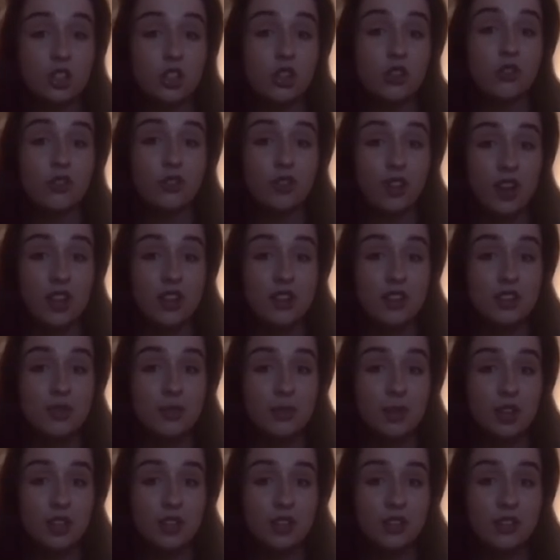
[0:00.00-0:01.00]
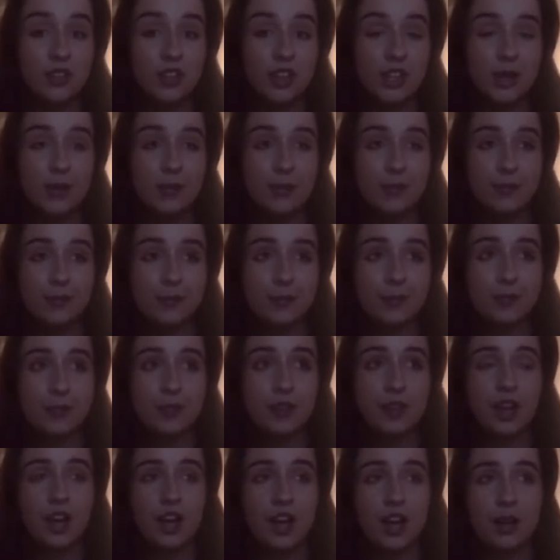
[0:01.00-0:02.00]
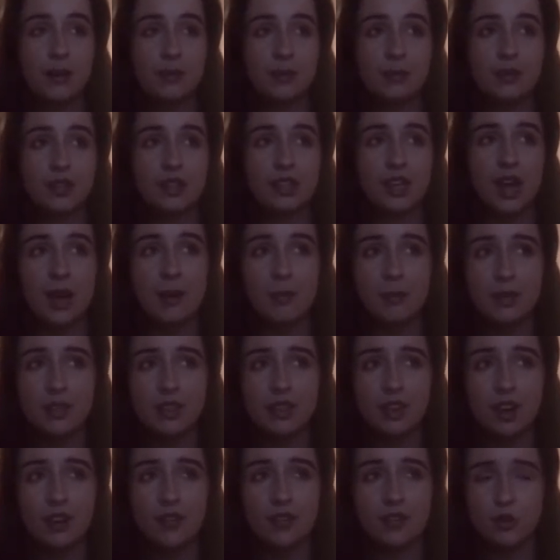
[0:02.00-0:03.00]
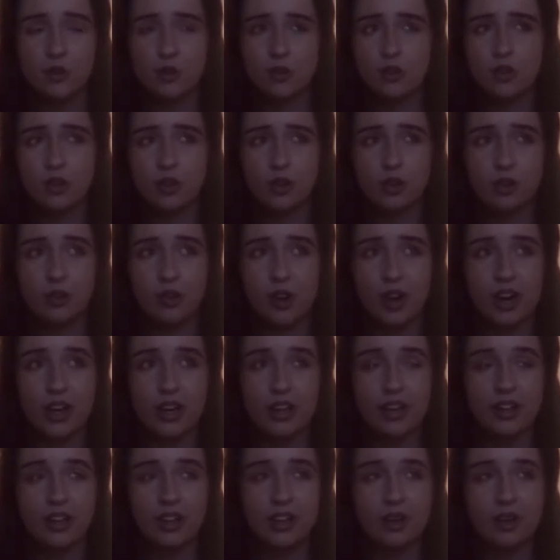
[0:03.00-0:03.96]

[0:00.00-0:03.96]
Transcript: good friends because of it. Campus life is also great.